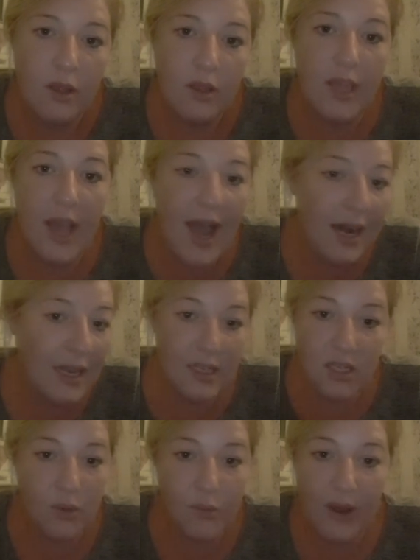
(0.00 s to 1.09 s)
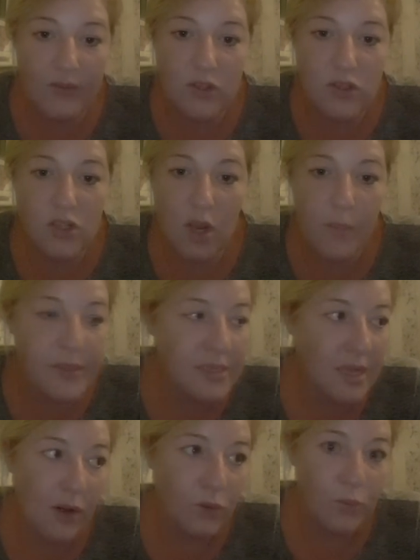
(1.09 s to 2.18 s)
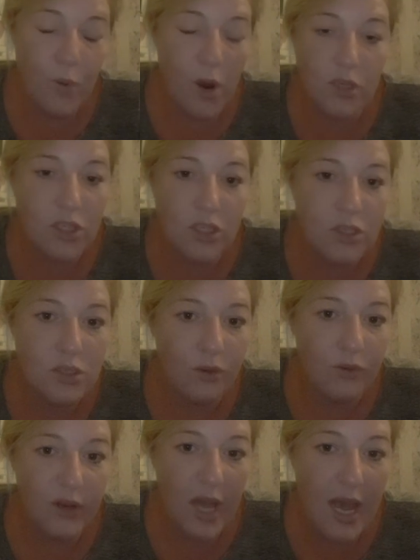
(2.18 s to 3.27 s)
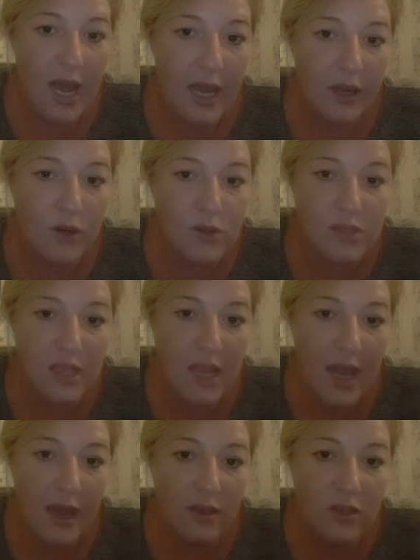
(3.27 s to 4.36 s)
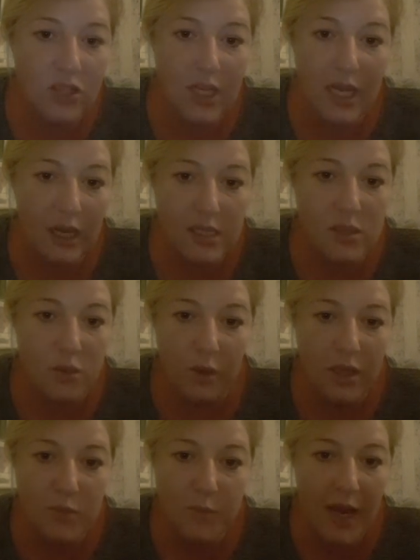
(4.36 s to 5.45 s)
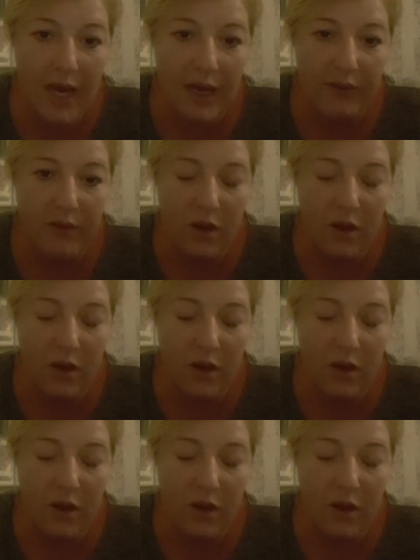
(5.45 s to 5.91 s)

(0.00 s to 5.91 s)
Yeah, Linda, we have to stop ourselves watching stuff like that. Because, yeah, Jill, it's the worst pain ever.